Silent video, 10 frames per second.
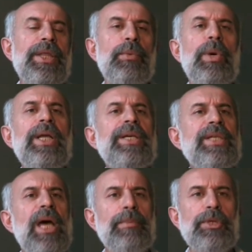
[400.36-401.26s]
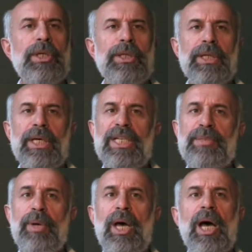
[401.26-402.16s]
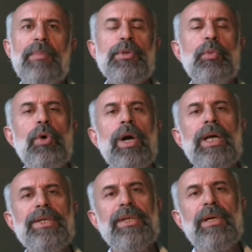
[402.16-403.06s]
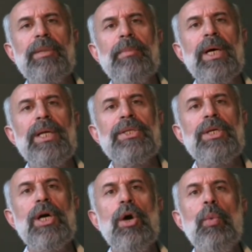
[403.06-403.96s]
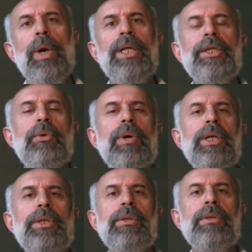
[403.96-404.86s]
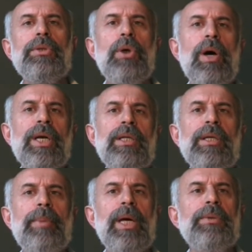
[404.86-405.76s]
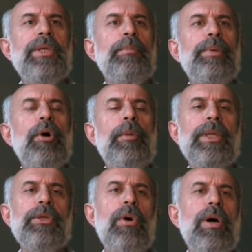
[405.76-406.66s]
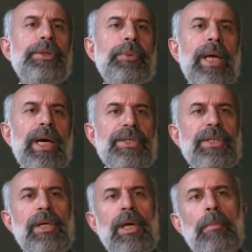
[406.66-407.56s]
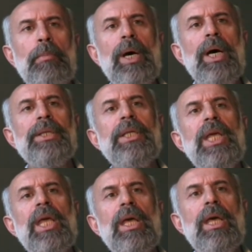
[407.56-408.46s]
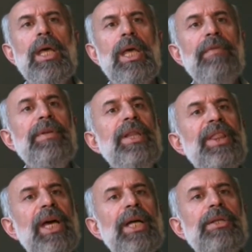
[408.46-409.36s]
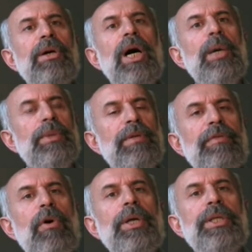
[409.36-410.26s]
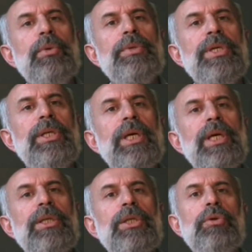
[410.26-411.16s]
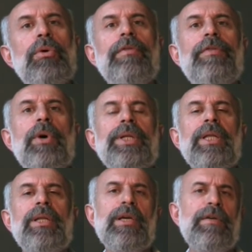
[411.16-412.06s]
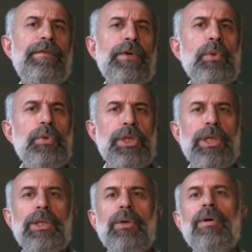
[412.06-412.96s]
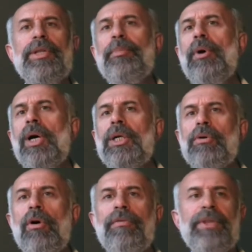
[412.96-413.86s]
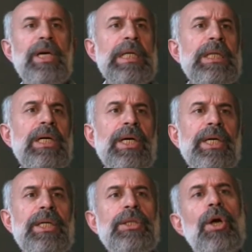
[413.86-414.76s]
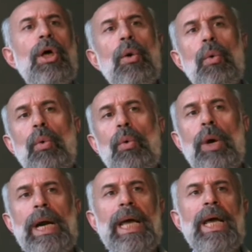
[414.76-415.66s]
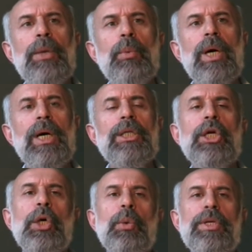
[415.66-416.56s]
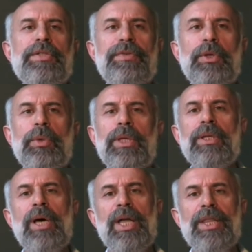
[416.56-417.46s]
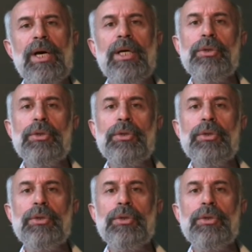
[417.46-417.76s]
The one exception is perhaps work assignments when you are talking about employment contracts, but even then I would avoid using it to avoid any confusion on the part of the client or anyone who is viewing the